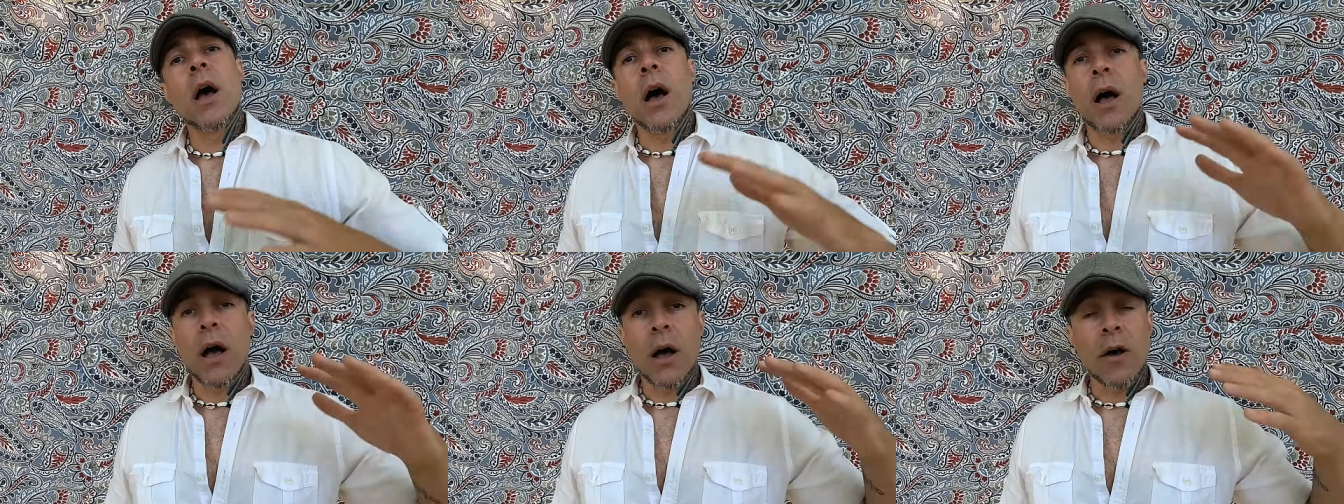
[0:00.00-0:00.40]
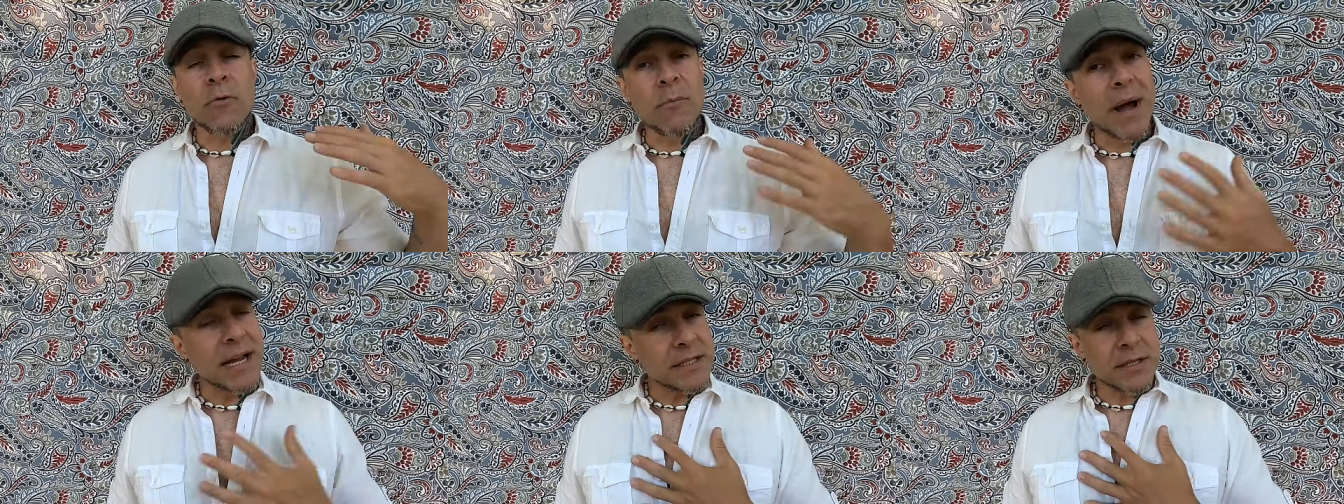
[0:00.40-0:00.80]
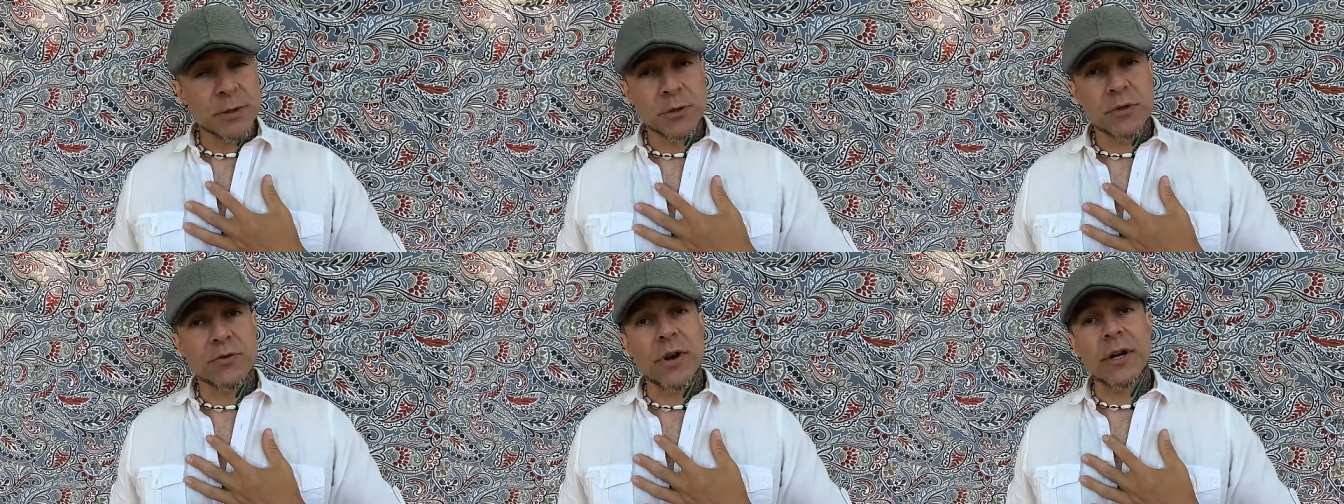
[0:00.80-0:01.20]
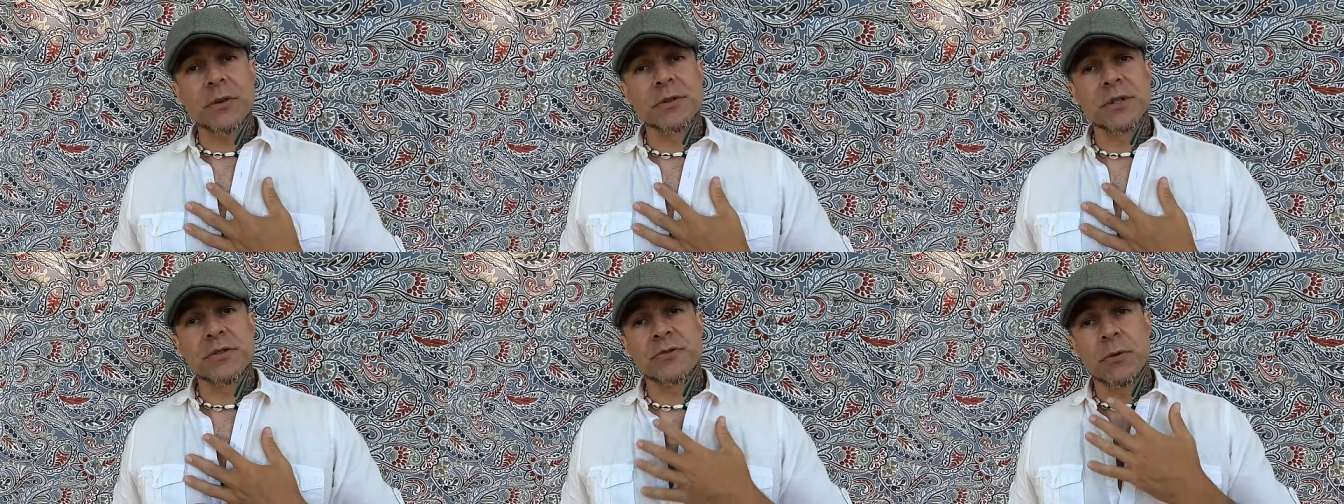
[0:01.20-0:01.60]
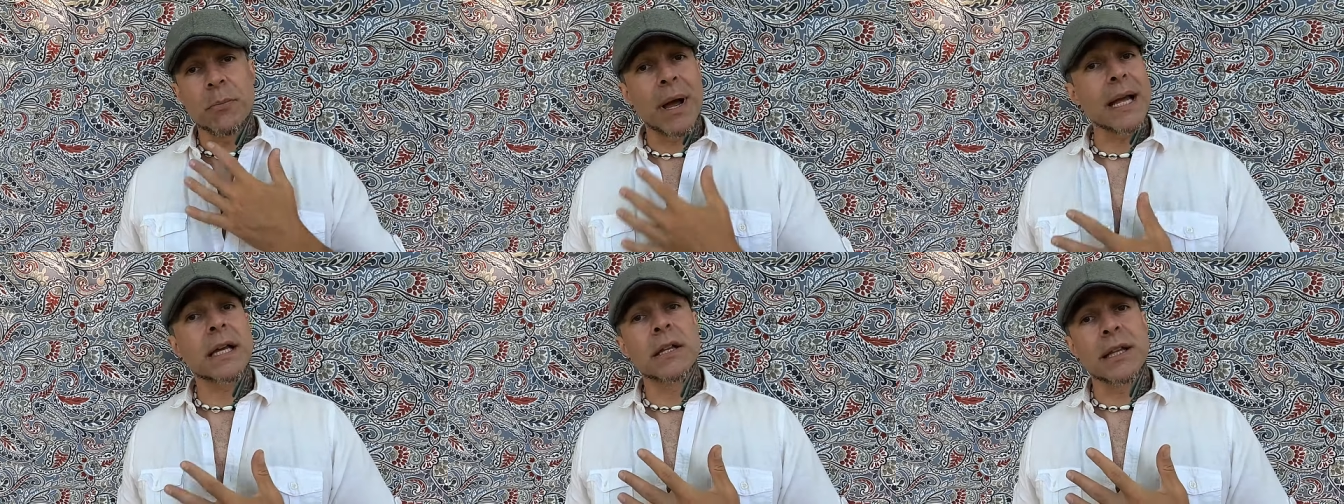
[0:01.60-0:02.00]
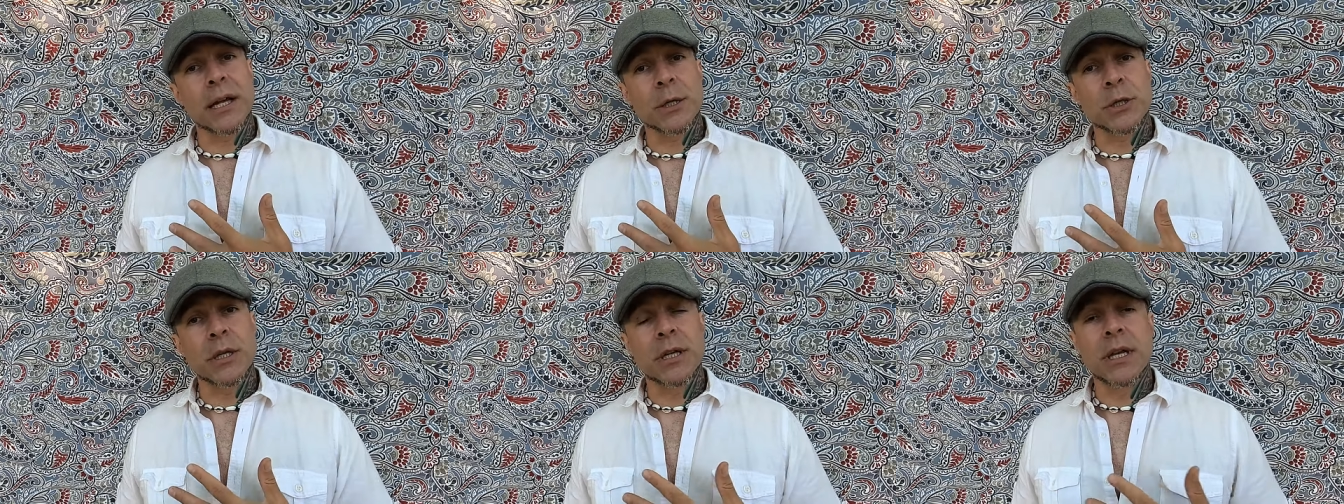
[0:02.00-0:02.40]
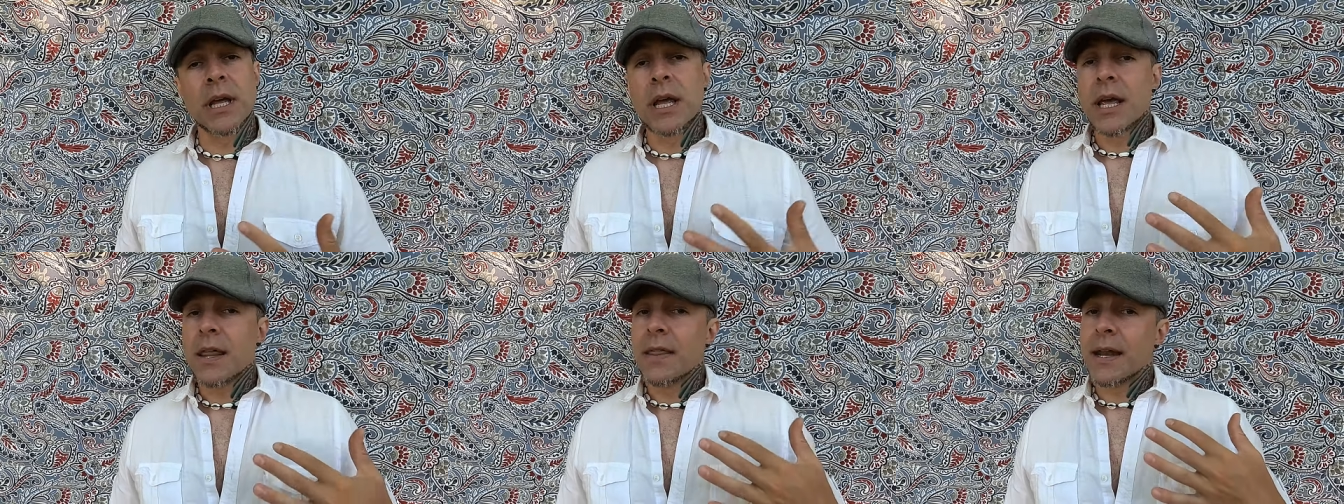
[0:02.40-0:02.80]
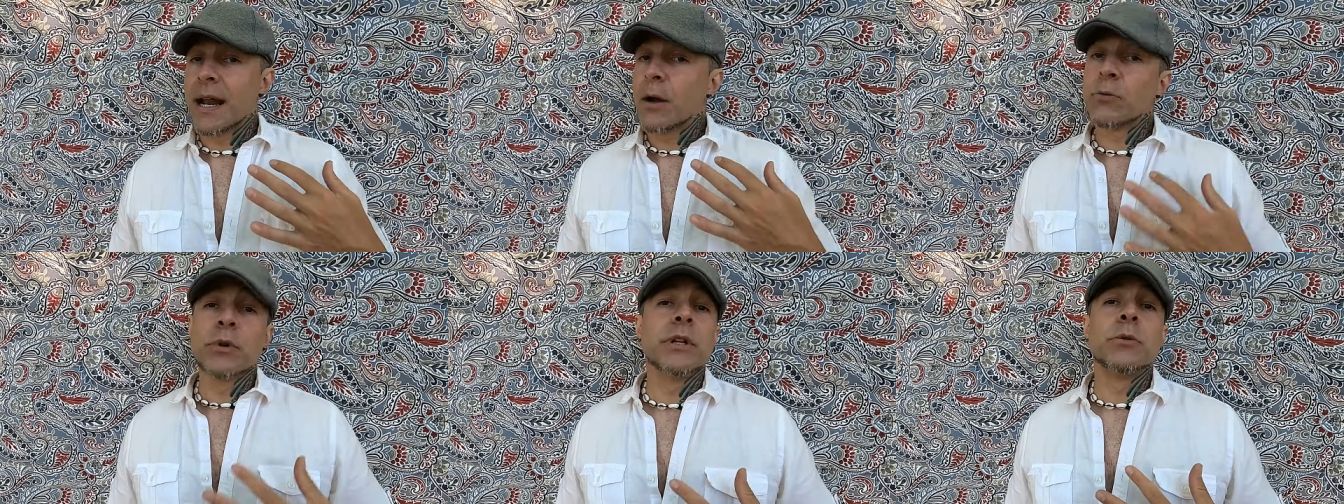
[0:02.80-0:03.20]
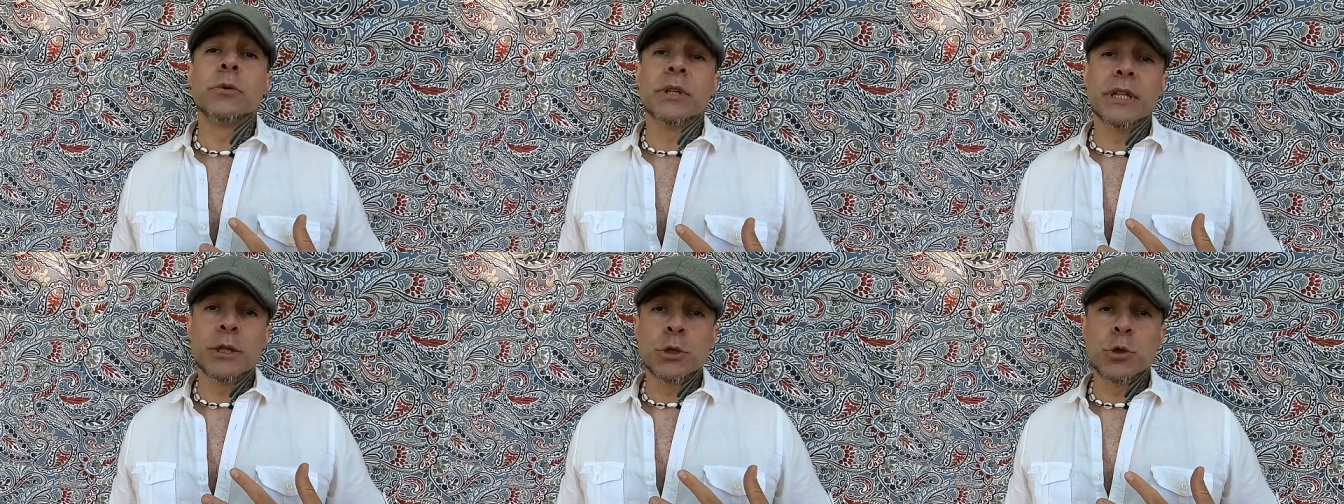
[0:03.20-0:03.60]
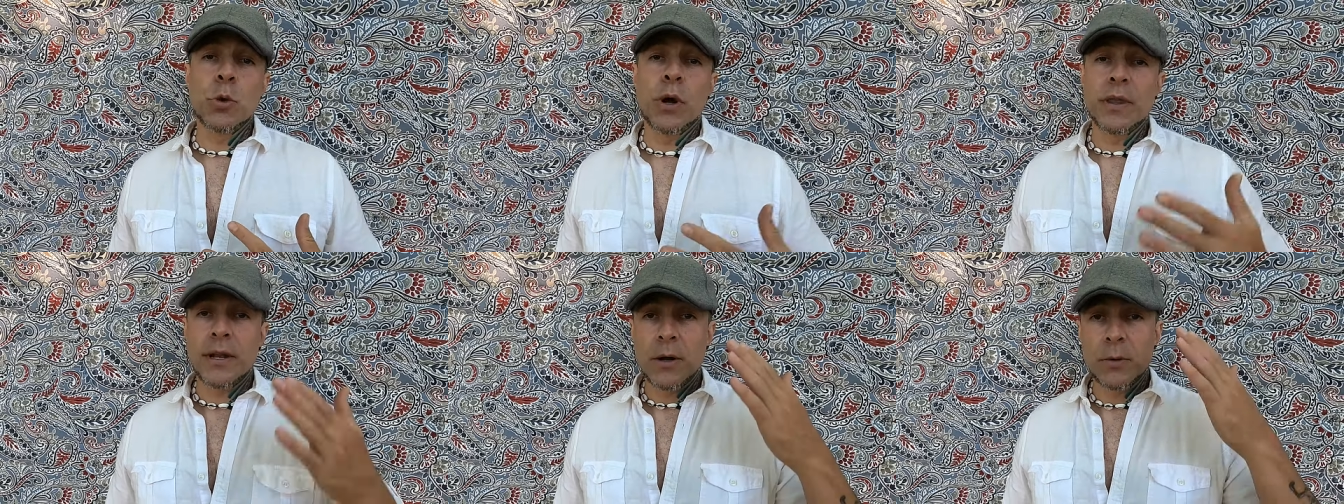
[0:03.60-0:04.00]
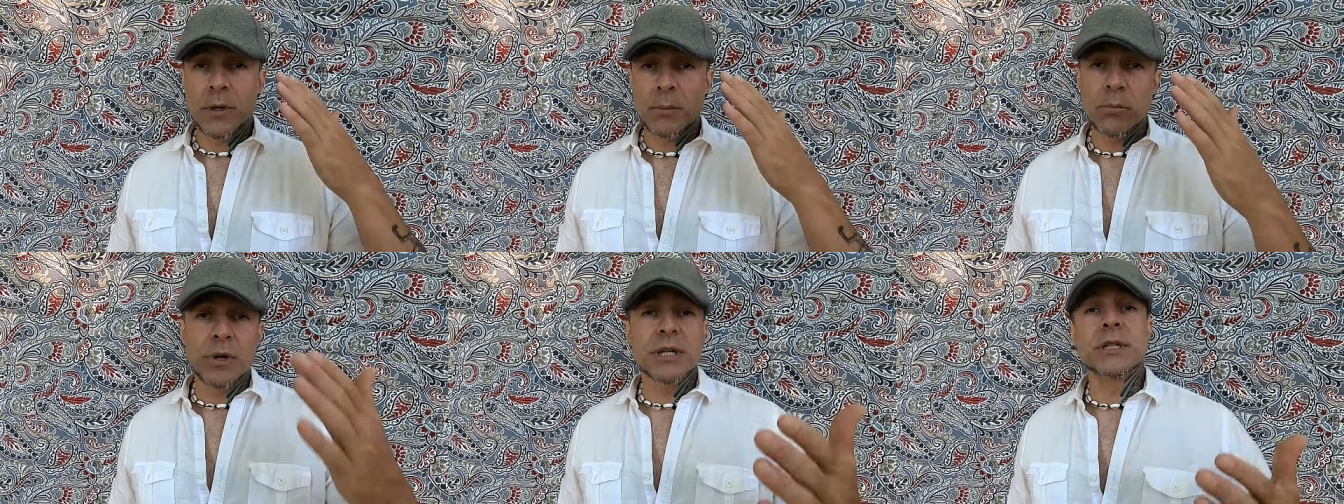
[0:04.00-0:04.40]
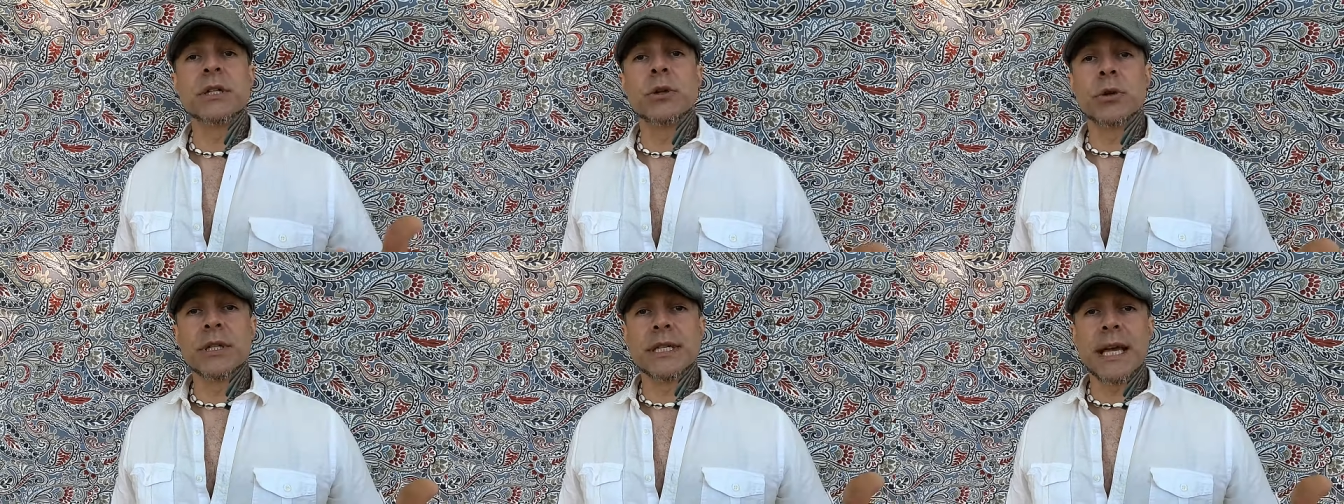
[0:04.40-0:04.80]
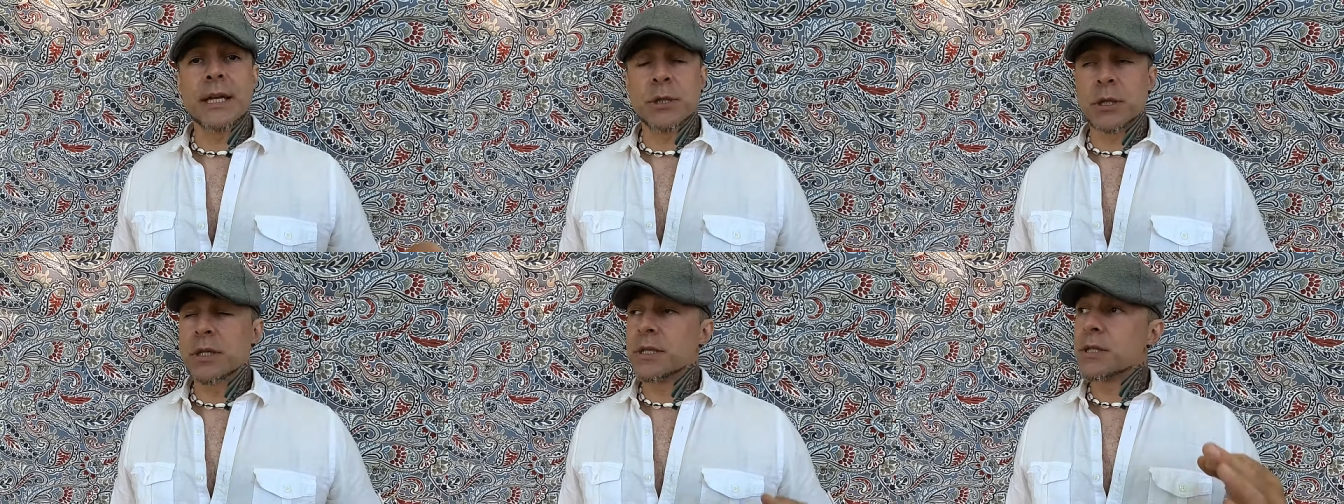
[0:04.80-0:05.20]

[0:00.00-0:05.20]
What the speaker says: of my citrus fragrances from my collection that I really, really enjoy and that I want to bring to your attention.